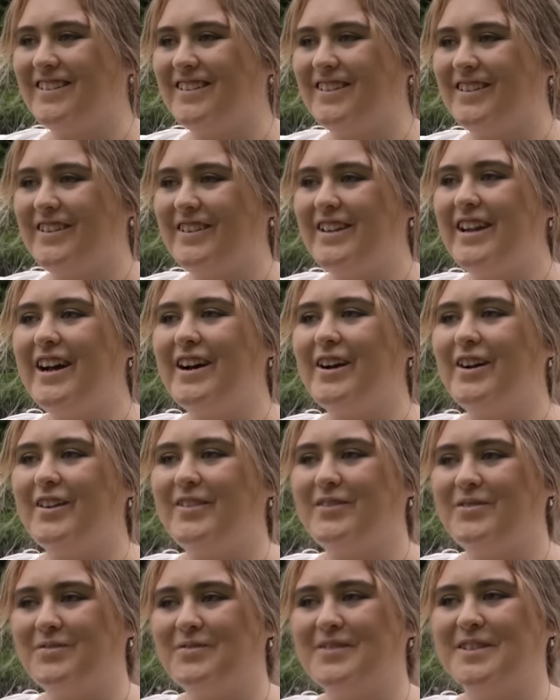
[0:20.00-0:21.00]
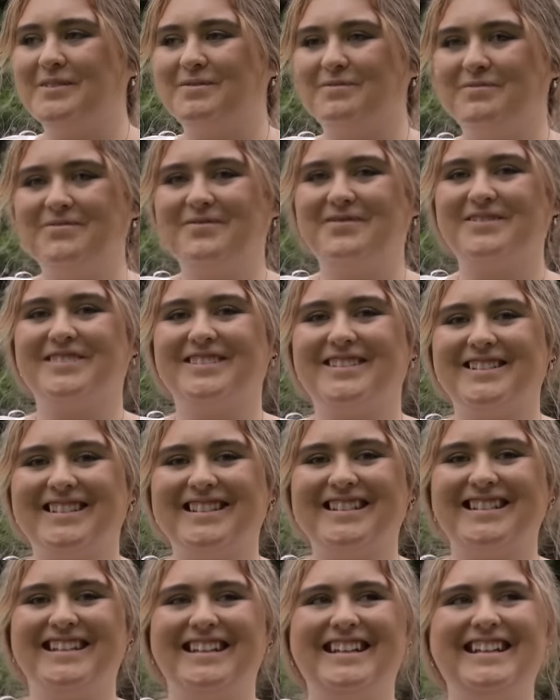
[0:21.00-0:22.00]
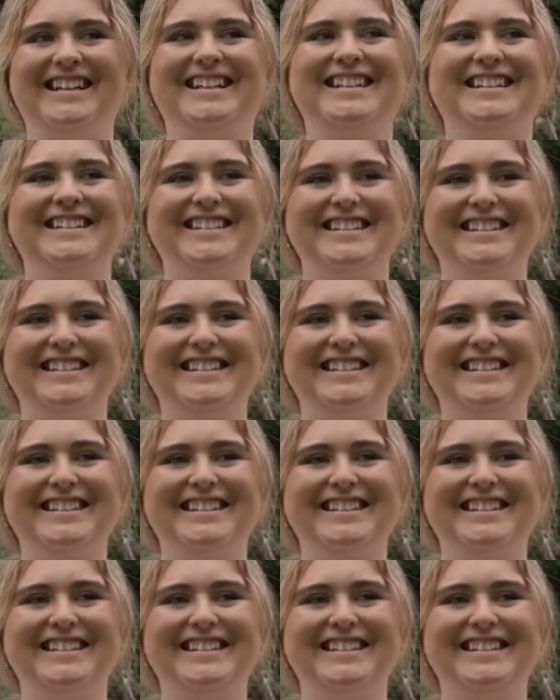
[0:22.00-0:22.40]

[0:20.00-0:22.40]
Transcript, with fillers: It's brilliant. Brilliant idea. I love it. Very good.